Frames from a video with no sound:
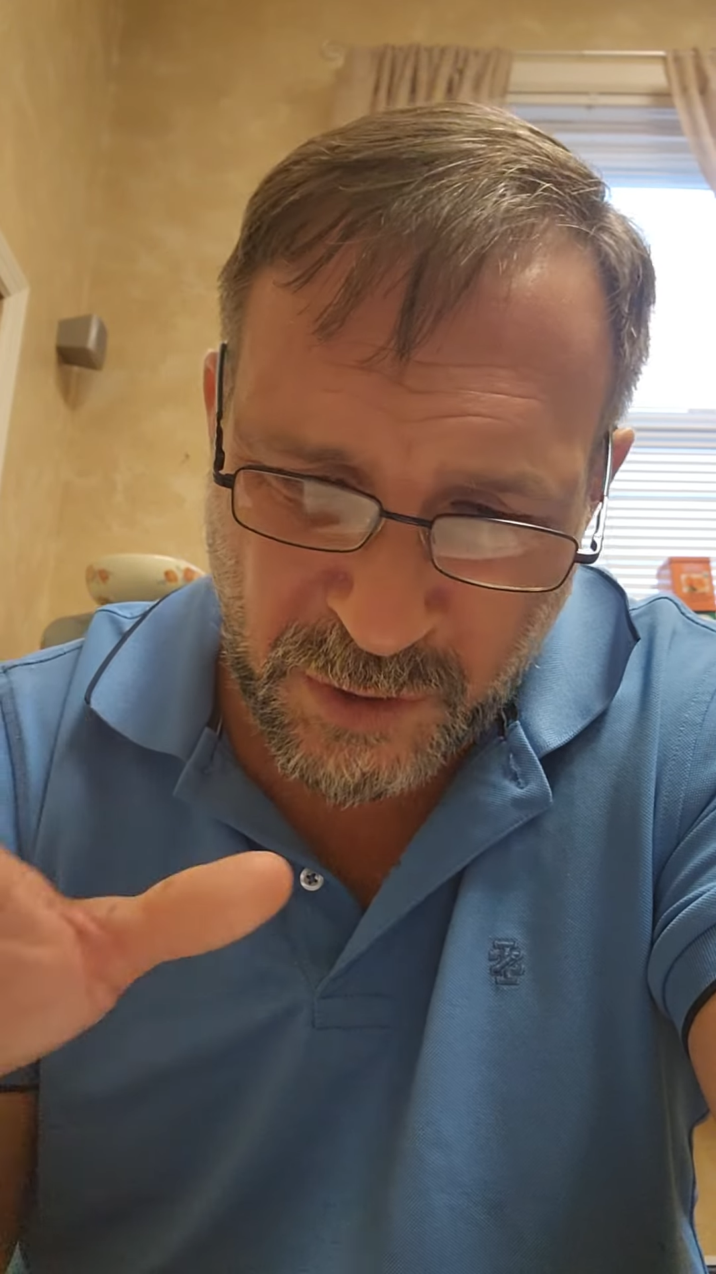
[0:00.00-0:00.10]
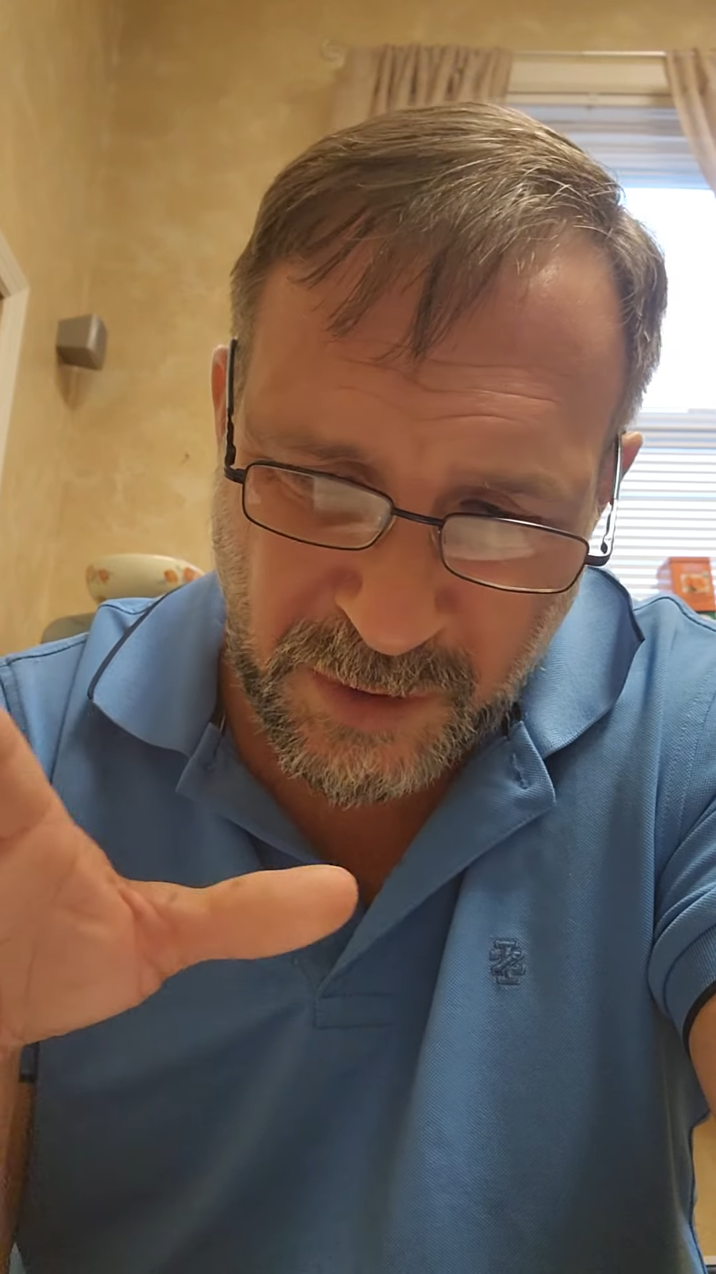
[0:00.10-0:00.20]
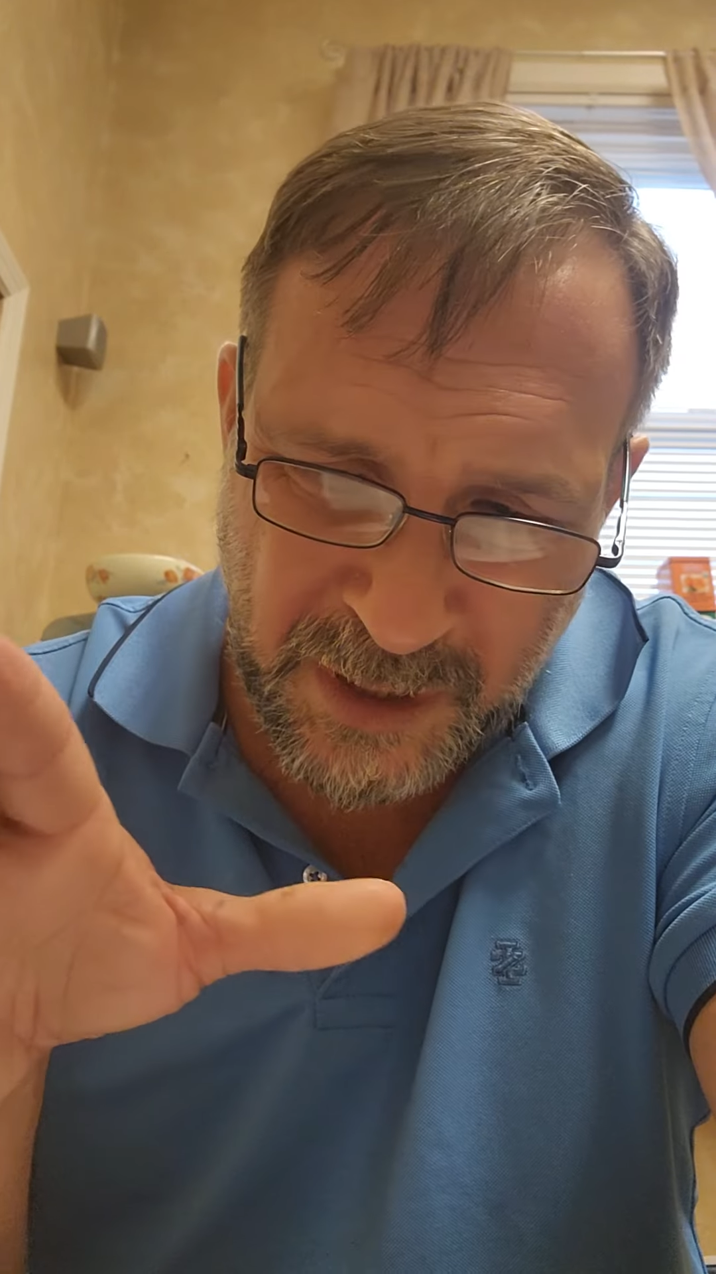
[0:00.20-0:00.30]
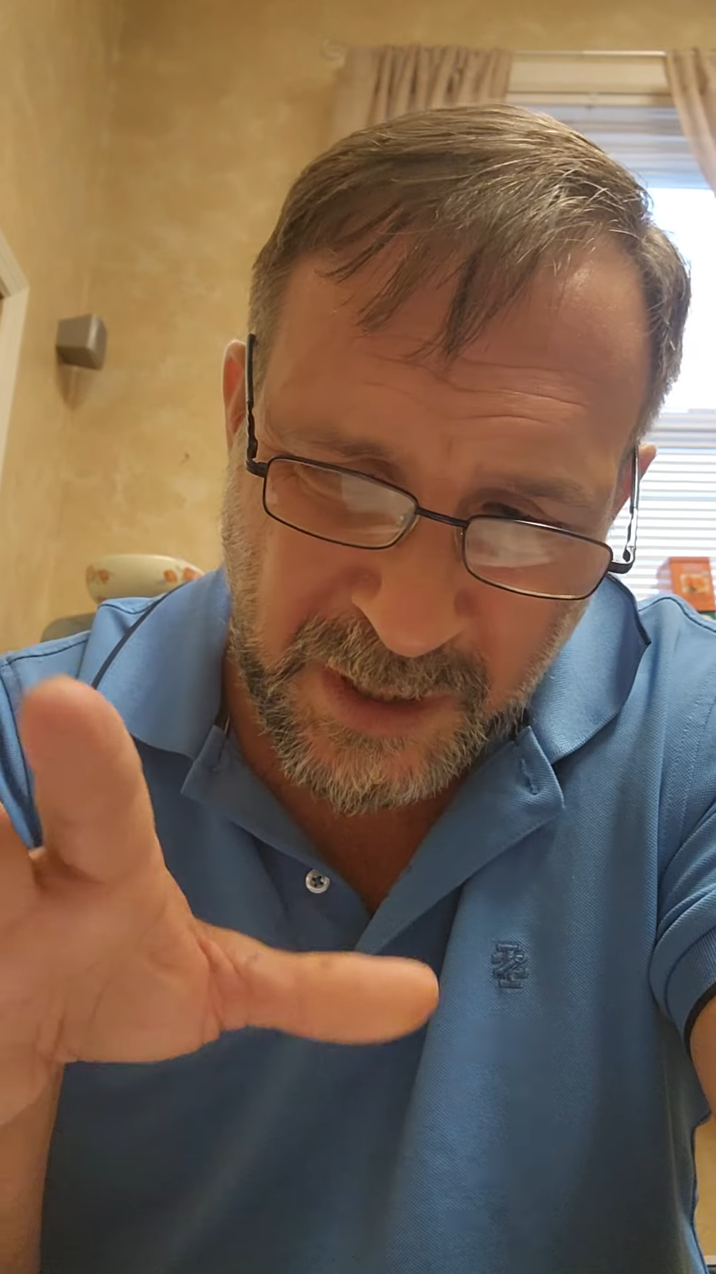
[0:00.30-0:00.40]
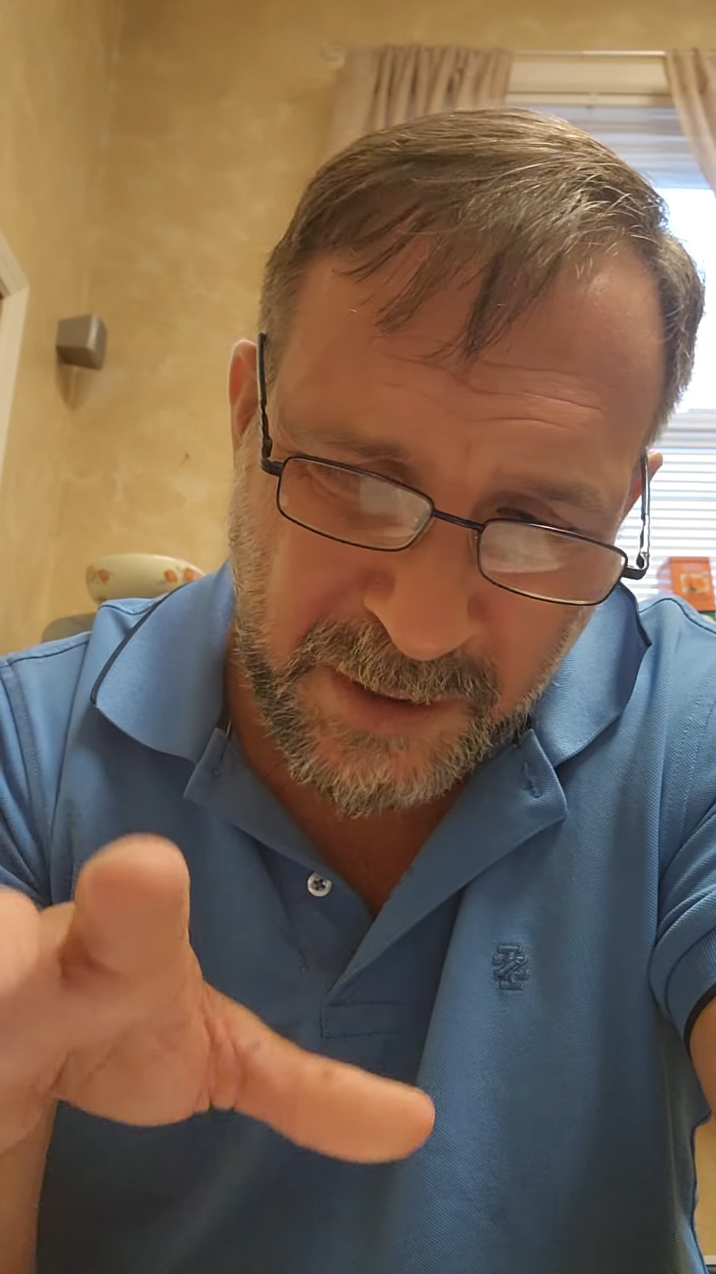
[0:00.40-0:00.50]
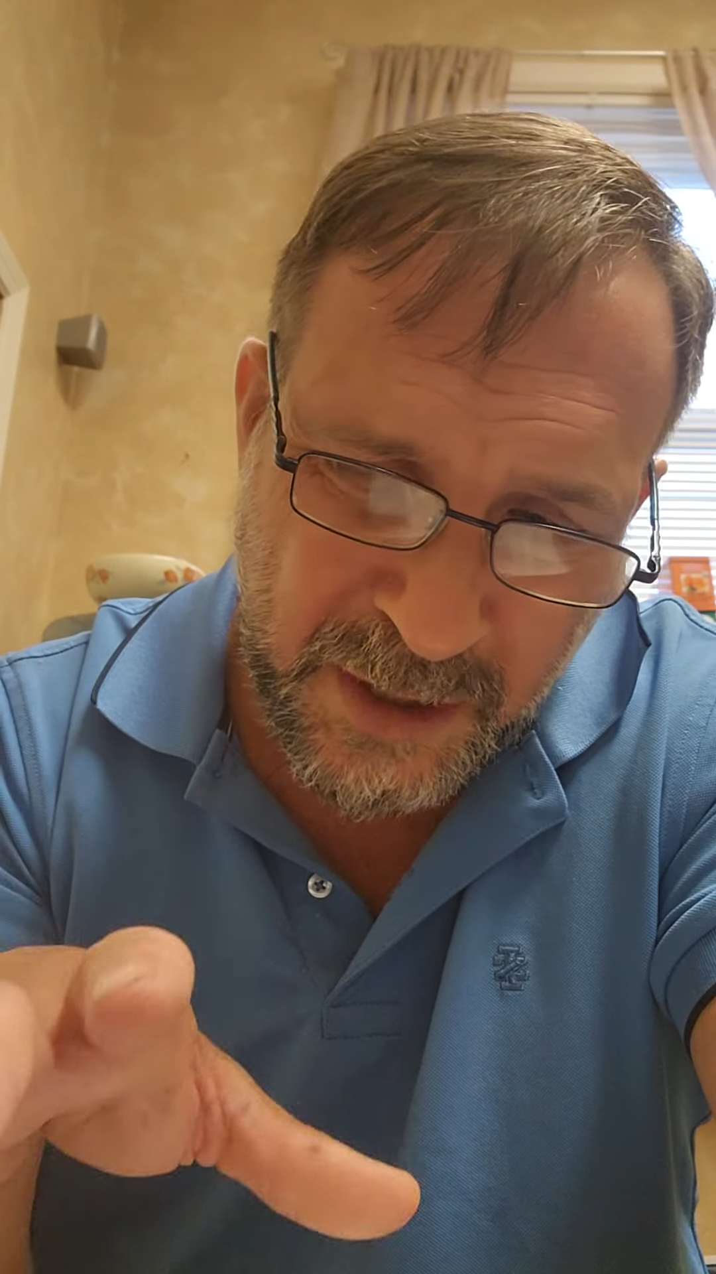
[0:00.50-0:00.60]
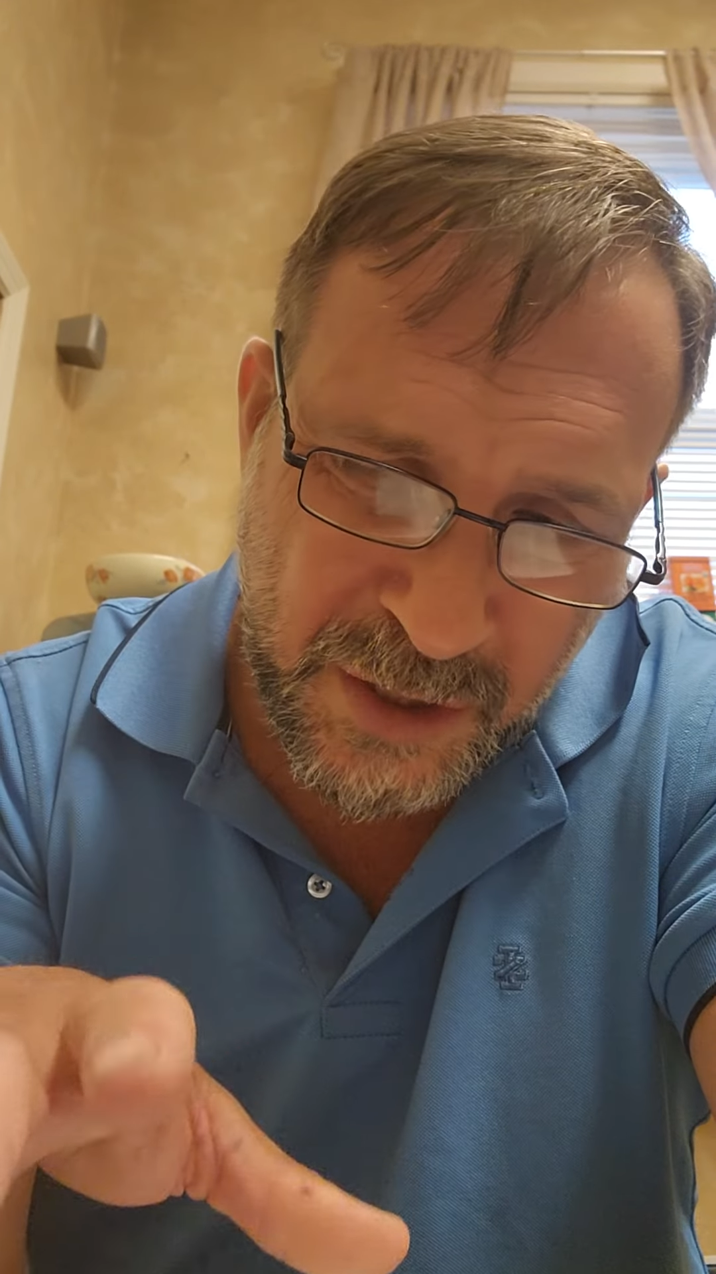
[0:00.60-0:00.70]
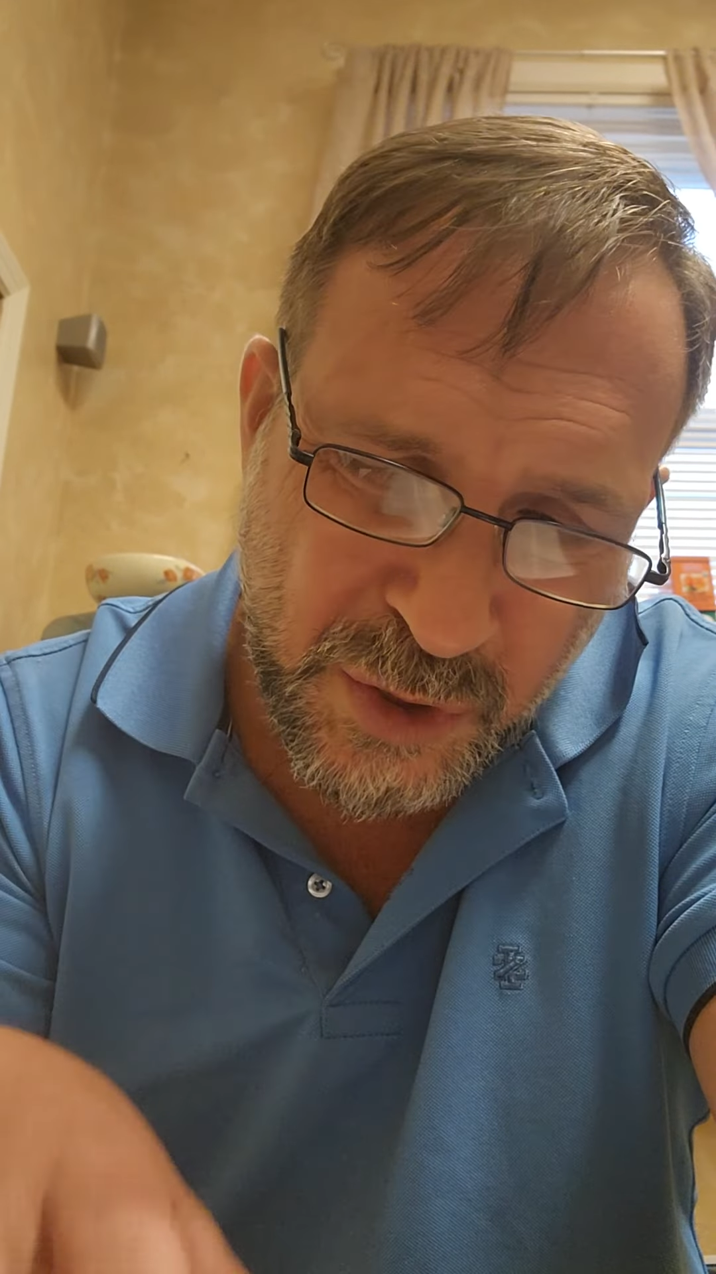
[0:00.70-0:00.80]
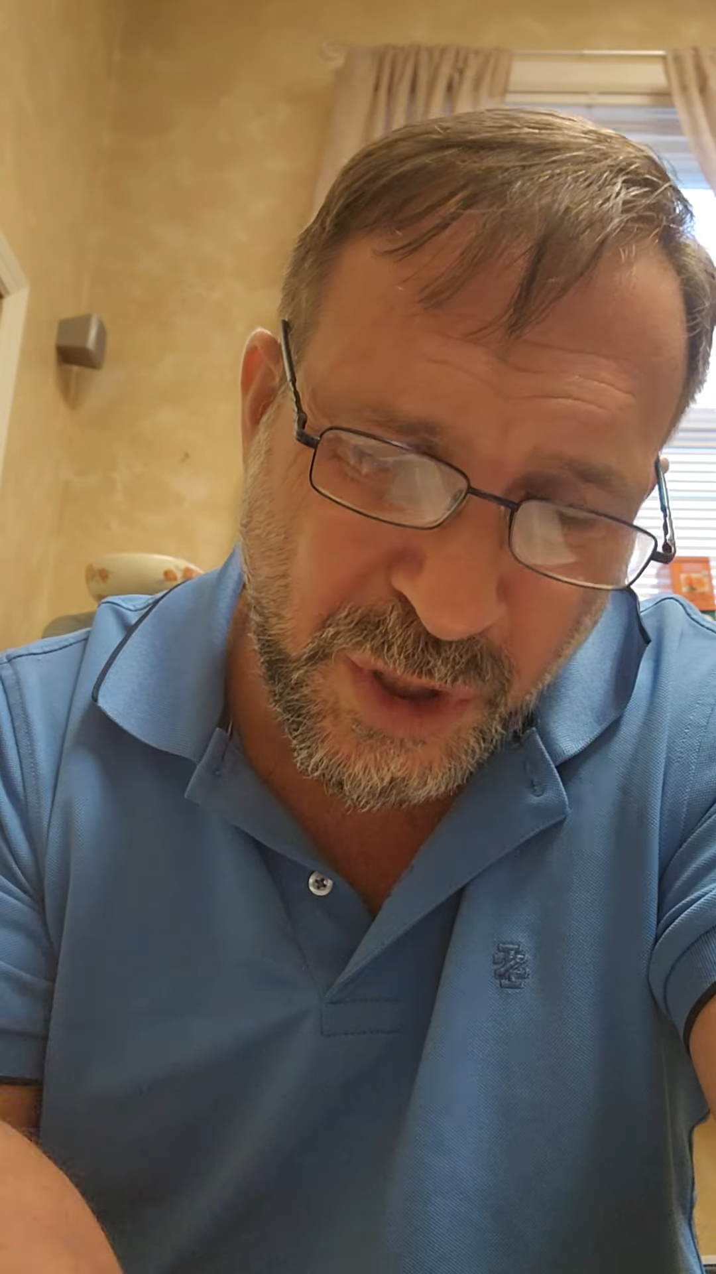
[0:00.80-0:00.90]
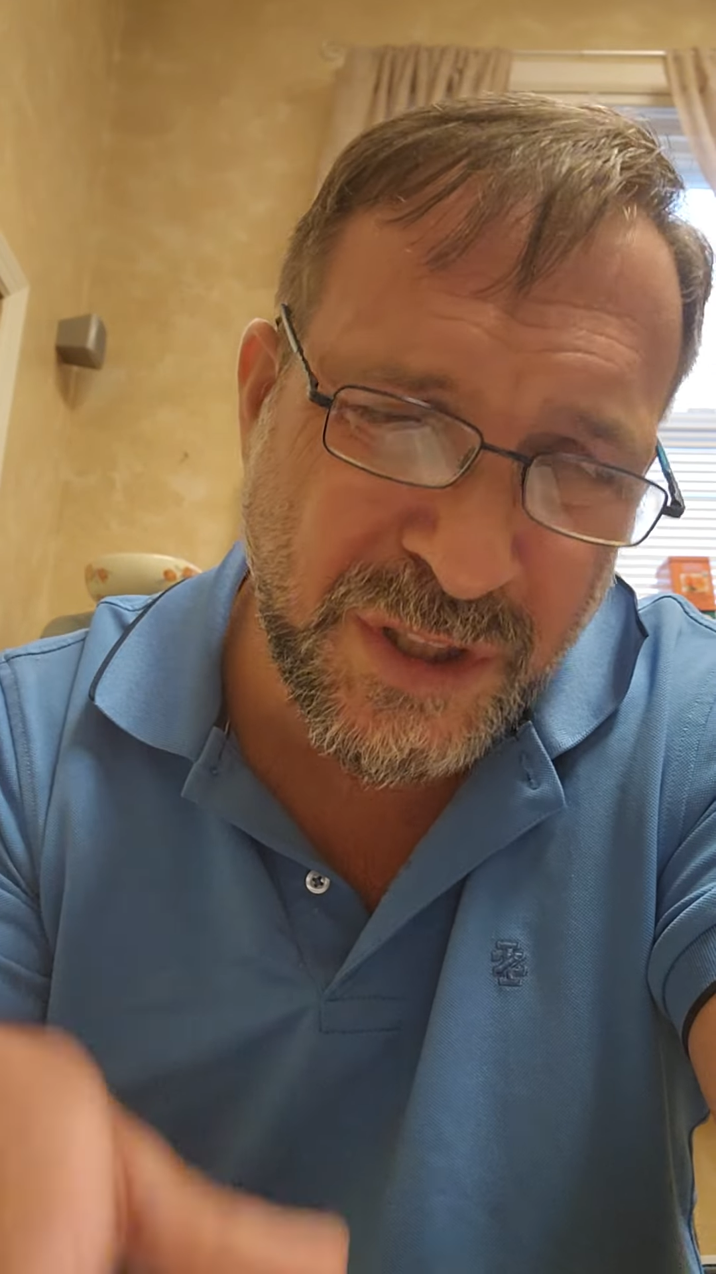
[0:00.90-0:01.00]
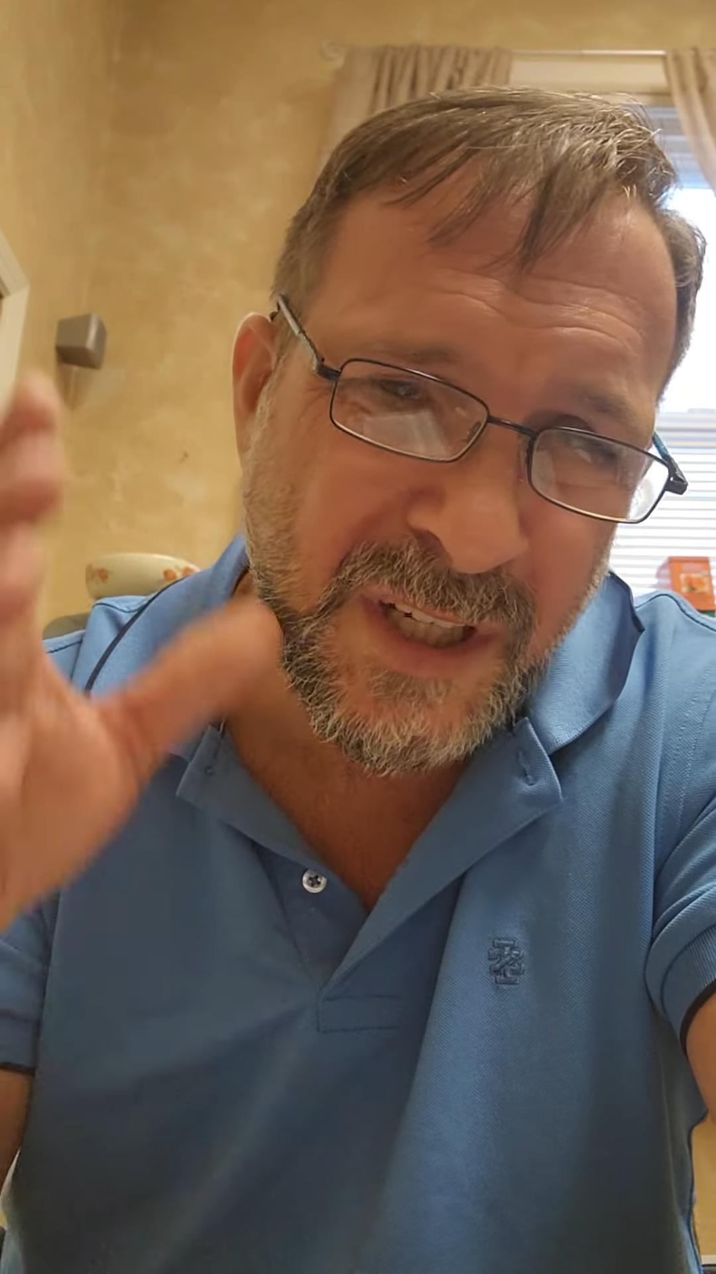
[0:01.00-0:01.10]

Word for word: know, good